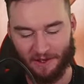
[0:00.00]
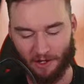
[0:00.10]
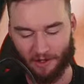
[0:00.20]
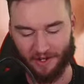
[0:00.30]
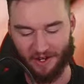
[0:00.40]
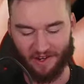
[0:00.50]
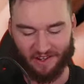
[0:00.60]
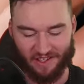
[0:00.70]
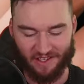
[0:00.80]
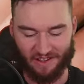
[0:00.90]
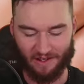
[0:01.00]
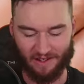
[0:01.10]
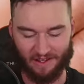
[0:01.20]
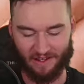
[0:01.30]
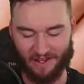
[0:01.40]
Oh, no.
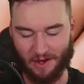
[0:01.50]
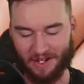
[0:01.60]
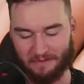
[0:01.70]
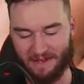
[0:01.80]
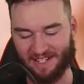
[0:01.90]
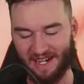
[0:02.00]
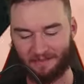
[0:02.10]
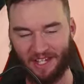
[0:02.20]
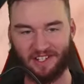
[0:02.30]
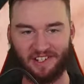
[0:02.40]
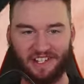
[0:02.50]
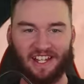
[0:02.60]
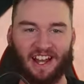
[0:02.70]
Oh, no, I didn't mess it up, thank God.